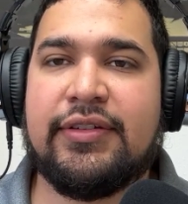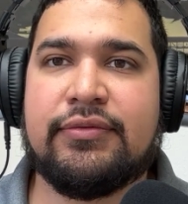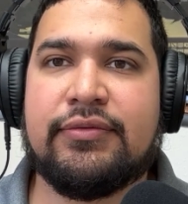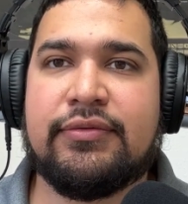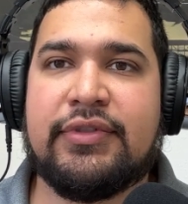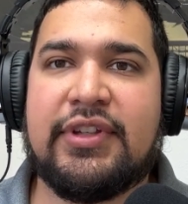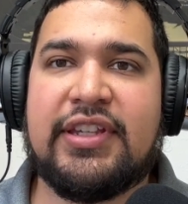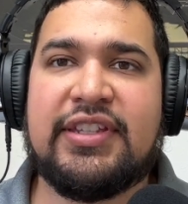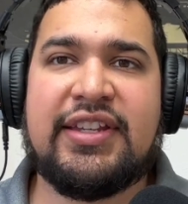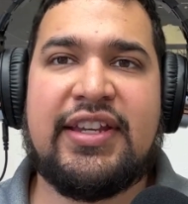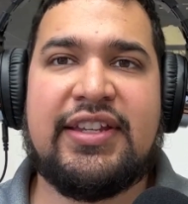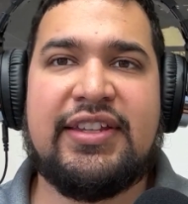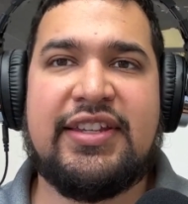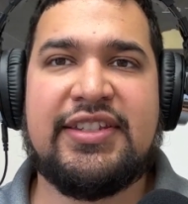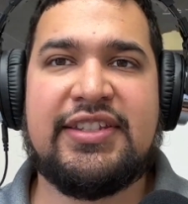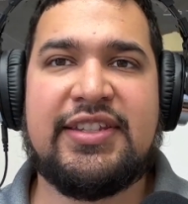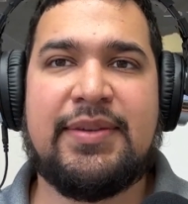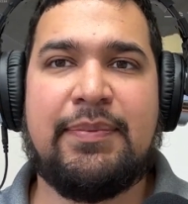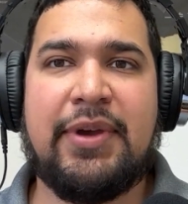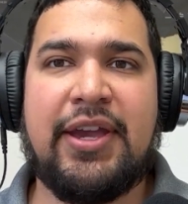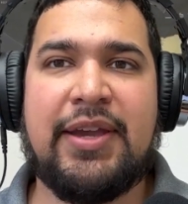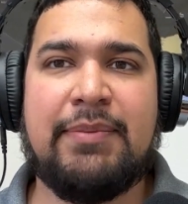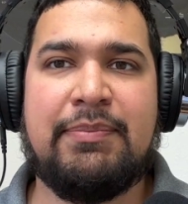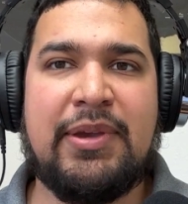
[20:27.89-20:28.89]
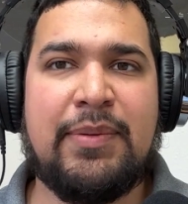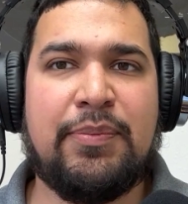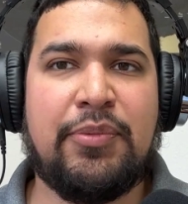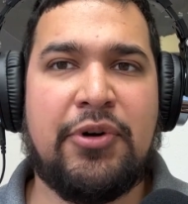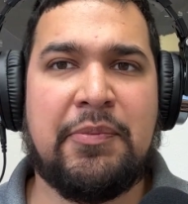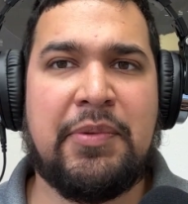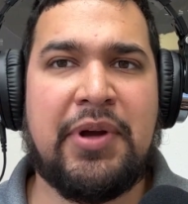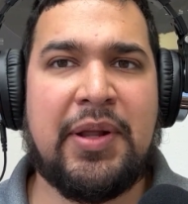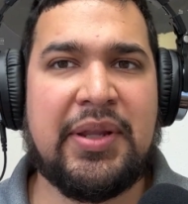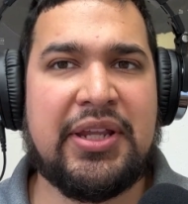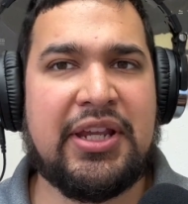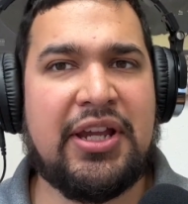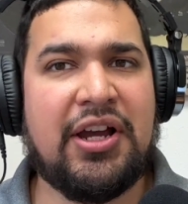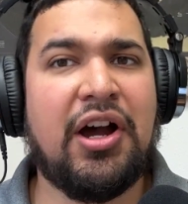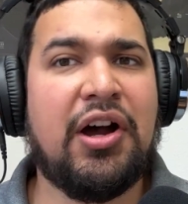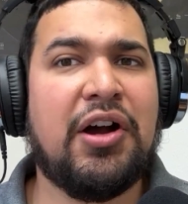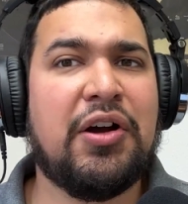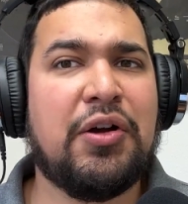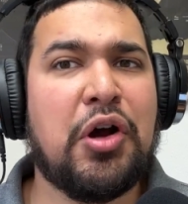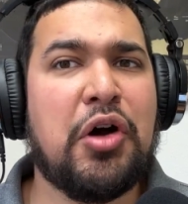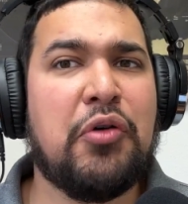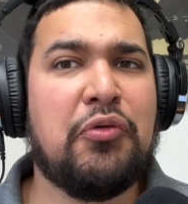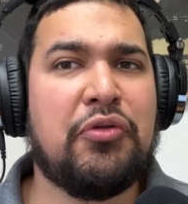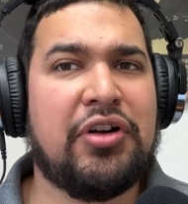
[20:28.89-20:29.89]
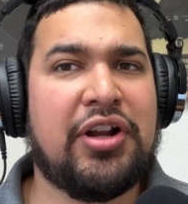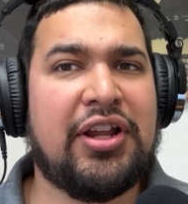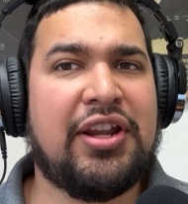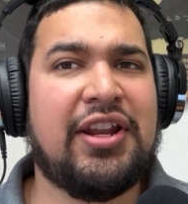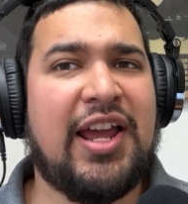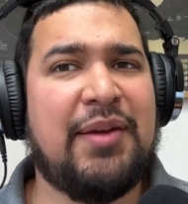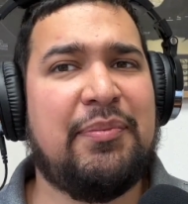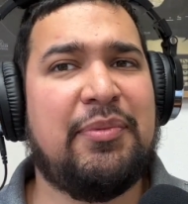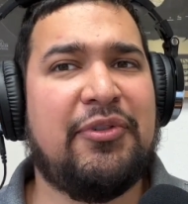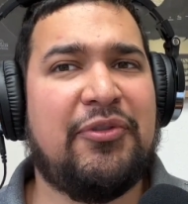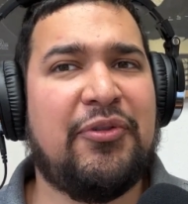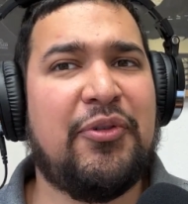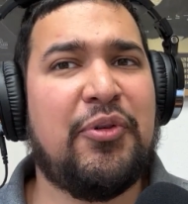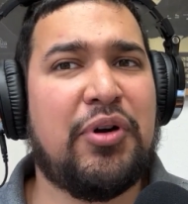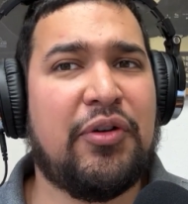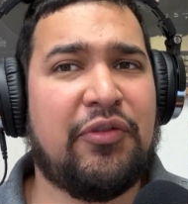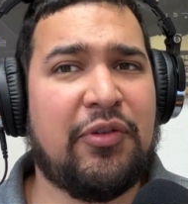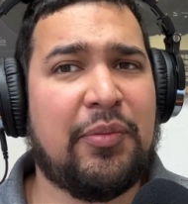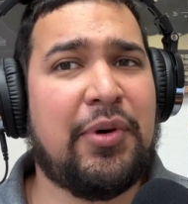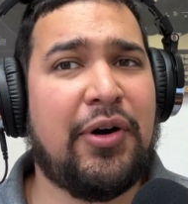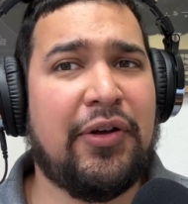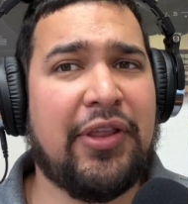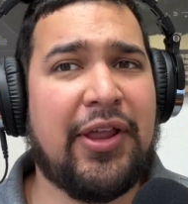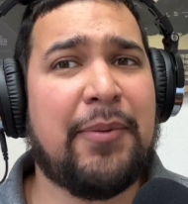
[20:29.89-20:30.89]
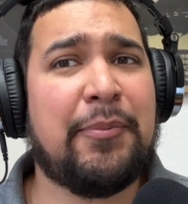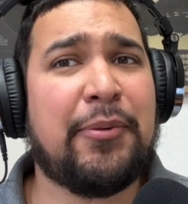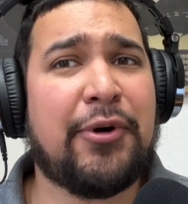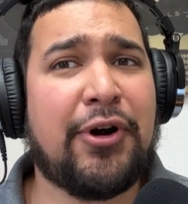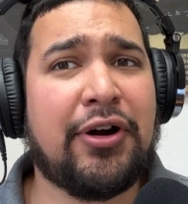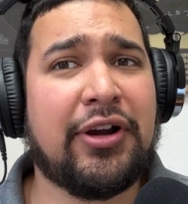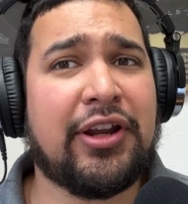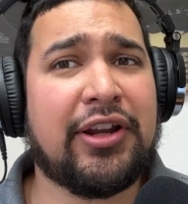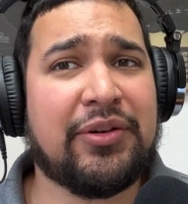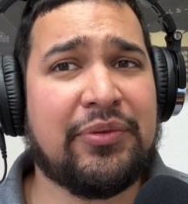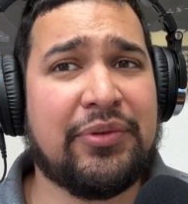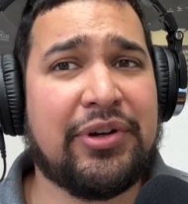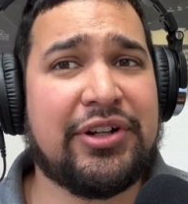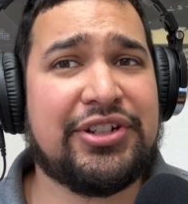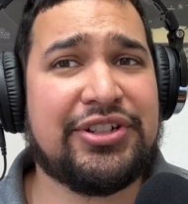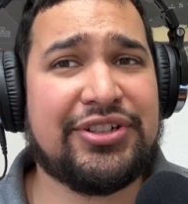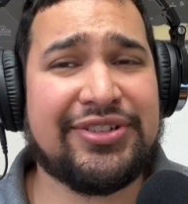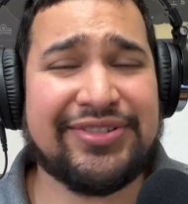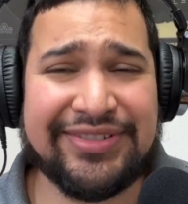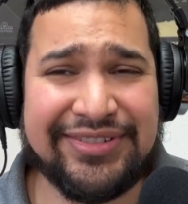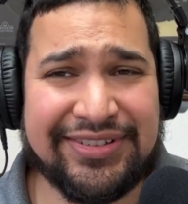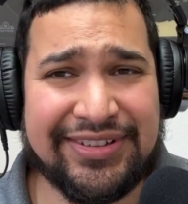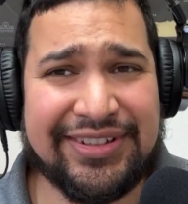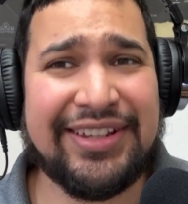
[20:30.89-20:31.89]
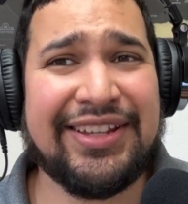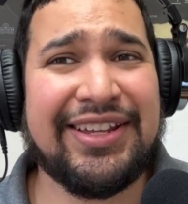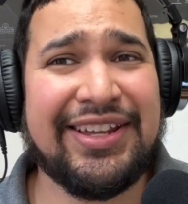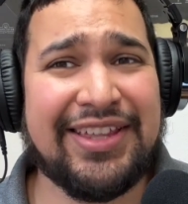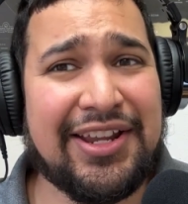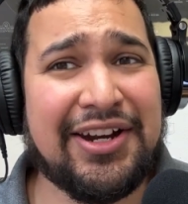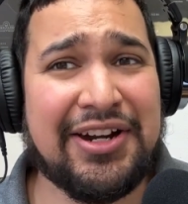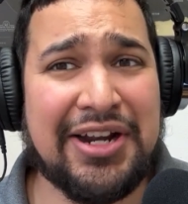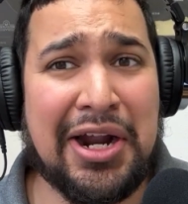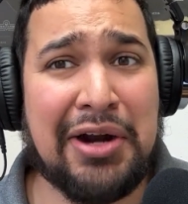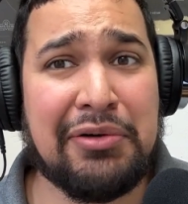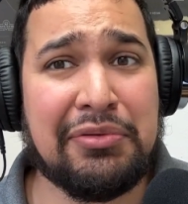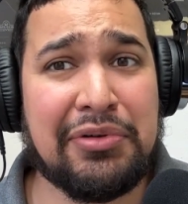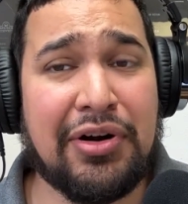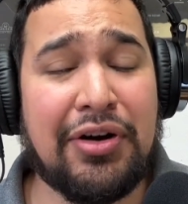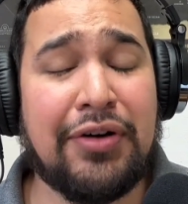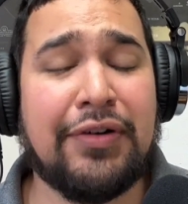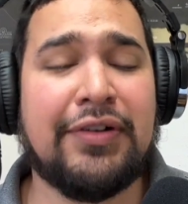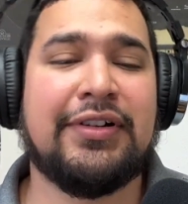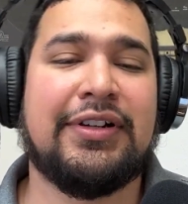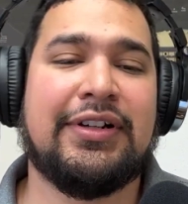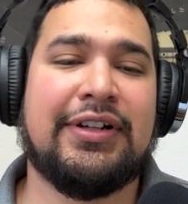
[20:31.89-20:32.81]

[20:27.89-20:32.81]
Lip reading: Because I anticipate people are probably hungover the night before from all that partying, which they're not wrong.